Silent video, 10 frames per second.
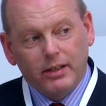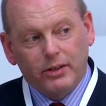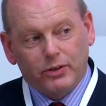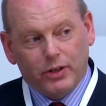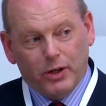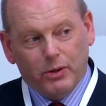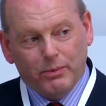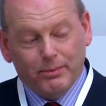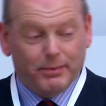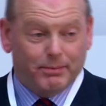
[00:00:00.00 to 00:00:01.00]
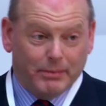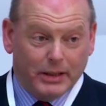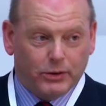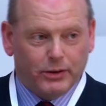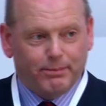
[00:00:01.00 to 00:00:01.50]
So
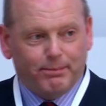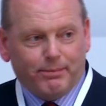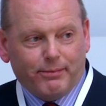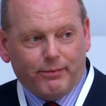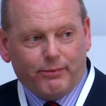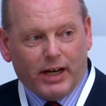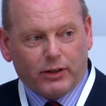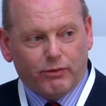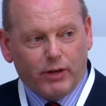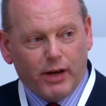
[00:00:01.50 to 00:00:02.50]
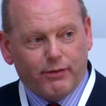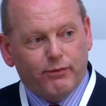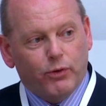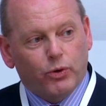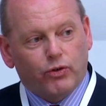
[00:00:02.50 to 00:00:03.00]
it's a fact of life,
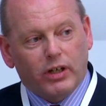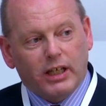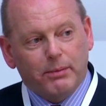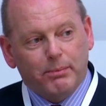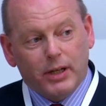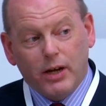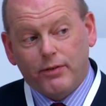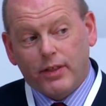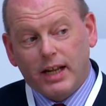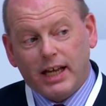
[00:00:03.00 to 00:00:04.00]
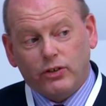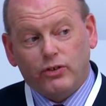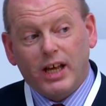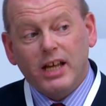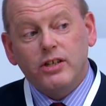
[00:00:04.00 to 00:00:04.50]
unfortunately, but over the next
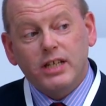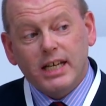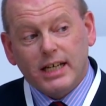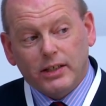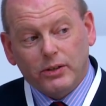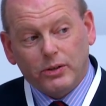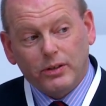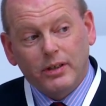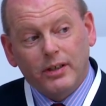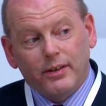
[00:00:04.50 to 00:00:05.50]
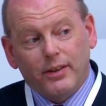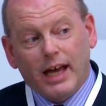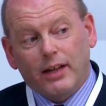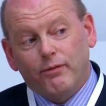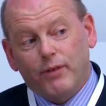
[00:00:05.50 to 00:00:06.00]
10 years,
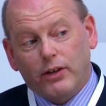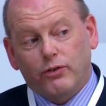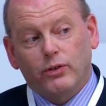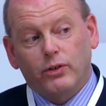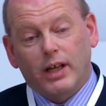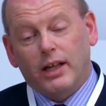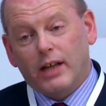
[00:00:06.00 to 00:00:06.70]
that